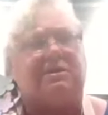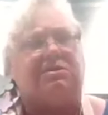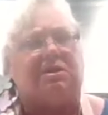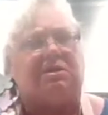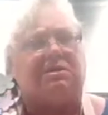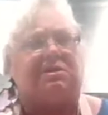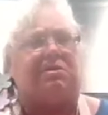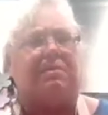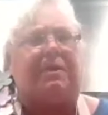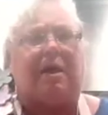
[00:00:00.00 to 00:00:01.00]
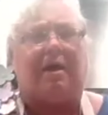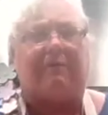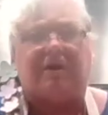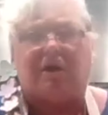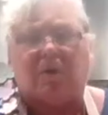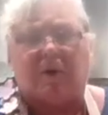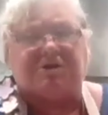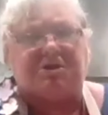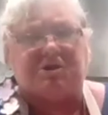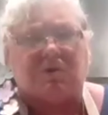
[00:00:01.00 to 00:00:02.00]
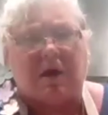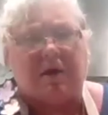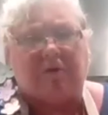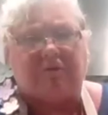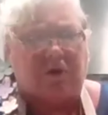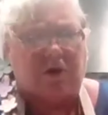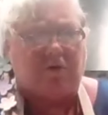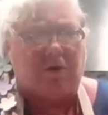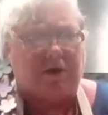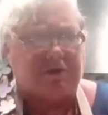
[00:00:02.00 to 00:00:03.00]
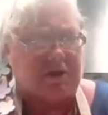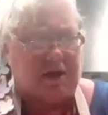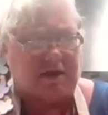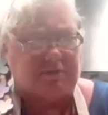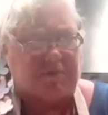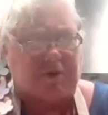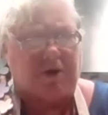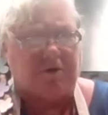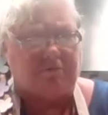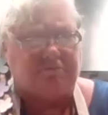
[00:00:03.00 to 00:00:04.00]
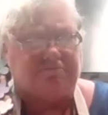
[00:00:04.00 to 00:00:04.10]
Um, Leslie, is there anybody have any questions right now before I go